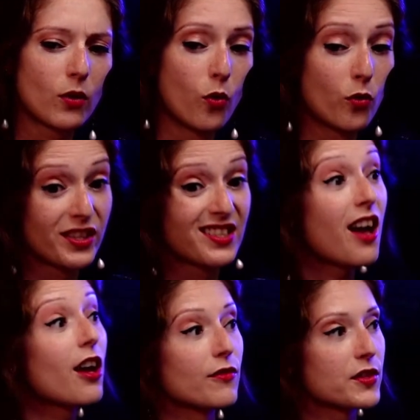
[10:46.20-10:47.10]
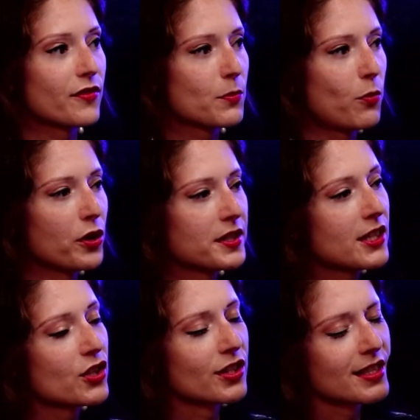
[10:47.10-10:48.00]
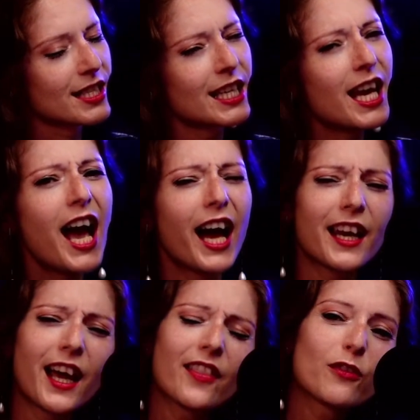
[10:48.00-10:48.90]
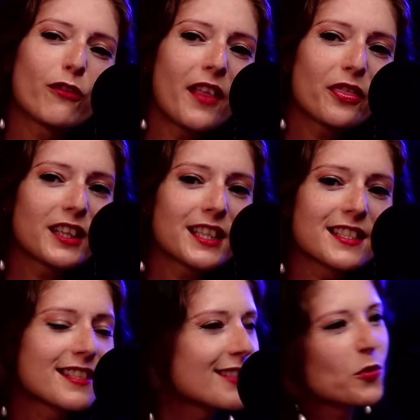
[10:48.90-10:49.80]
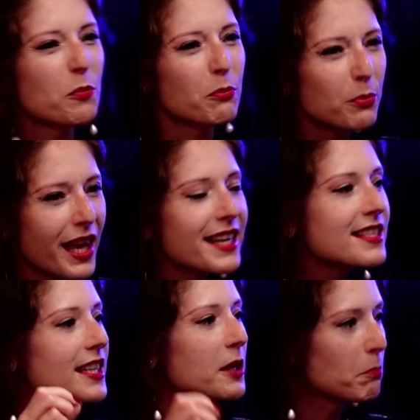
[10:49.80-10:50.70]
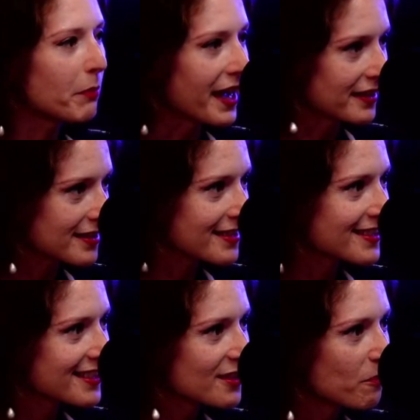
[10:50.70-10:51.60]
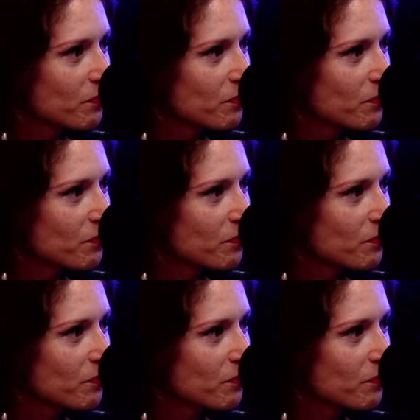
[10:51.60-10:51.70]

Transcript: deserves of its politicians, and the fact that it's sort of placing bets.